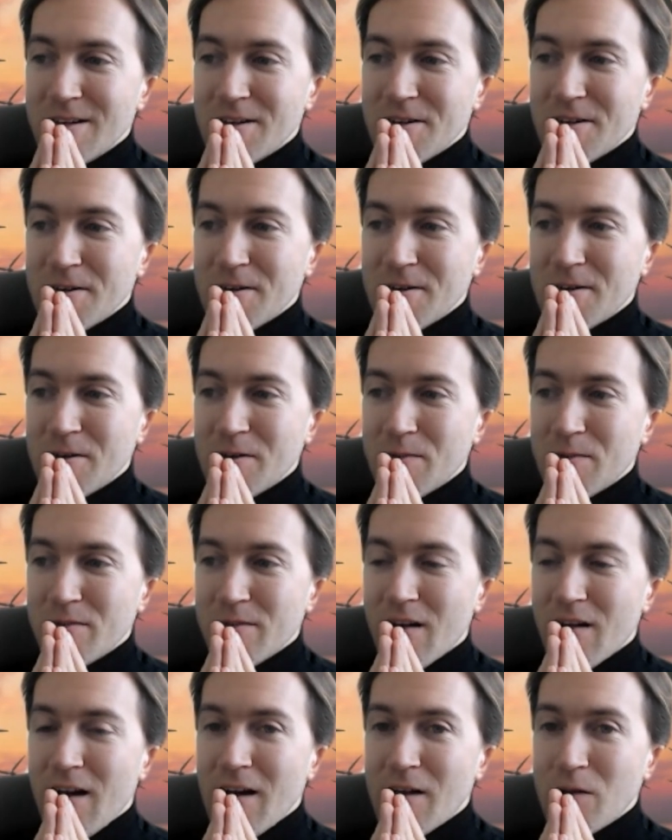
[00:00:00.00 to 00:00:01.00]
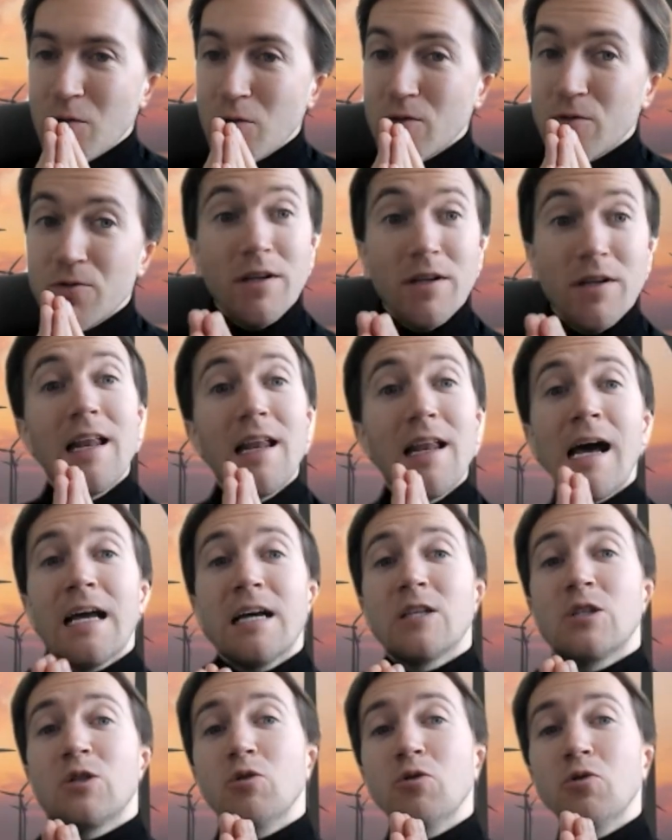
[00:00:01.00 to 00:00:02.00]
I would really
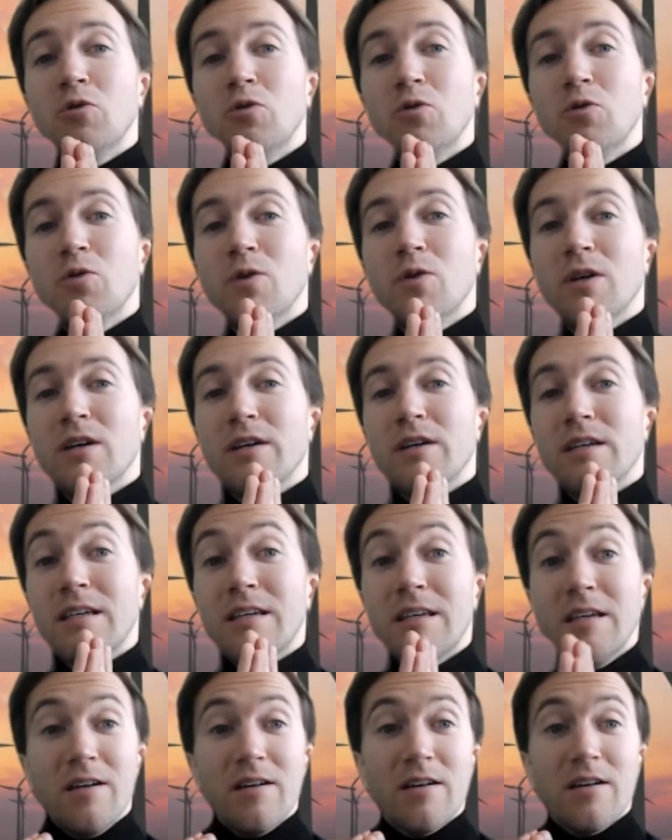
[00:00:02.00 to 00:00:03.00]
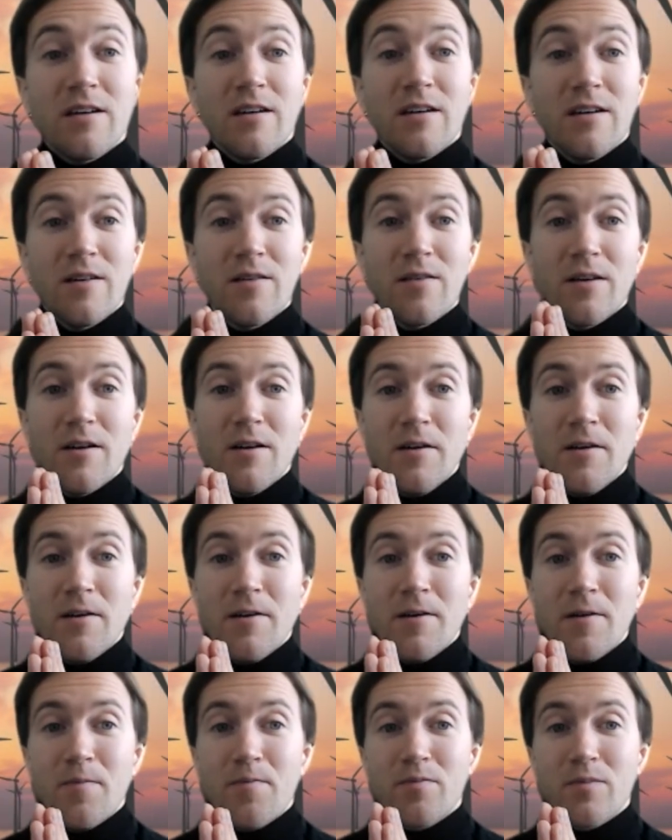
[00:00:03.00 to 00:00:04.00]
like to hear
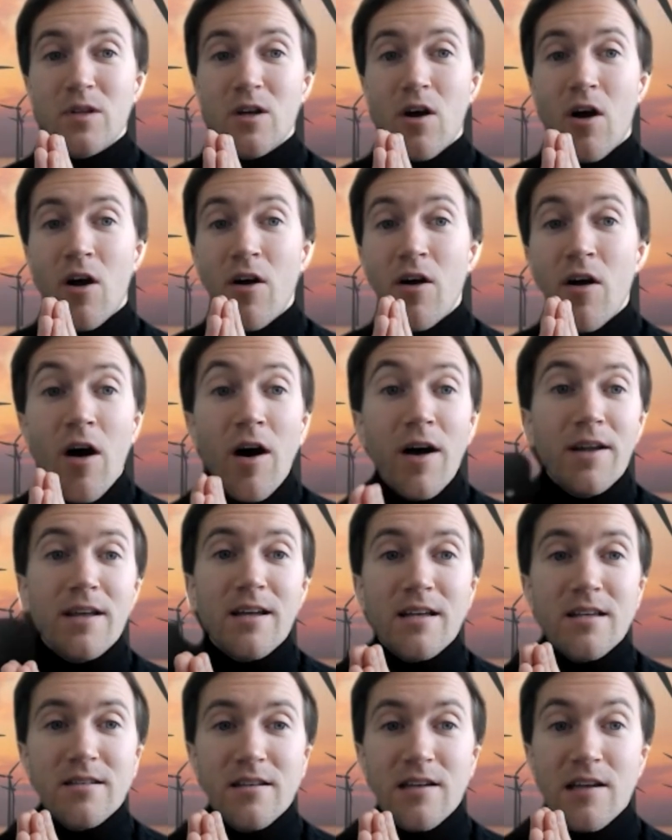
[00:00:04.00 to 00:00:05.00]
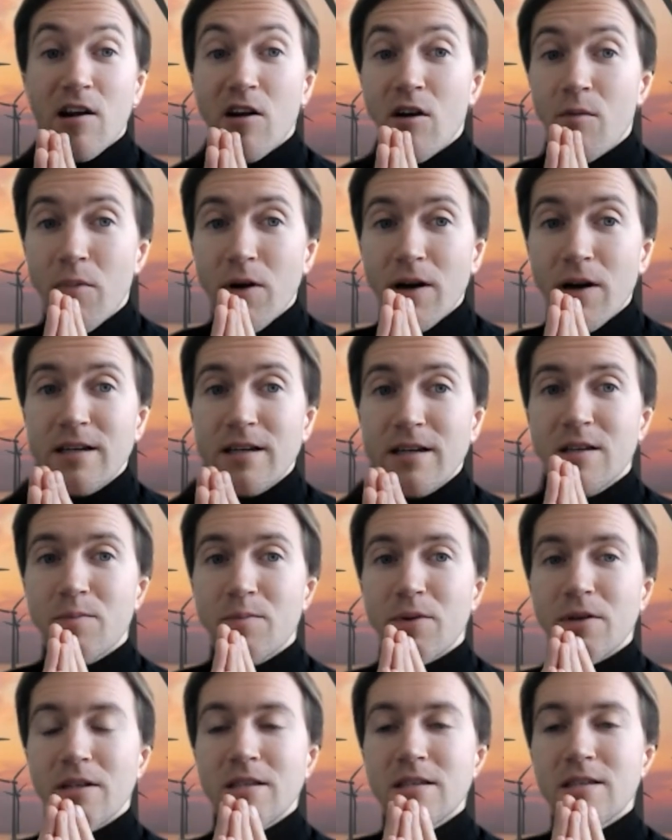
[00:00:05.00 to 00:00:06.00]
our audience and our
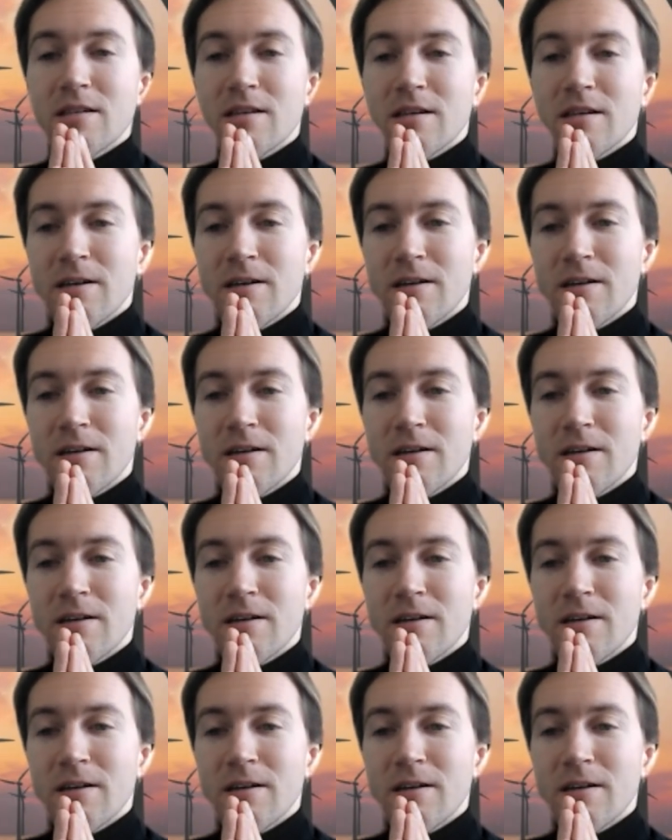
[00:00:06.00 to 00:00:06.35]
participants.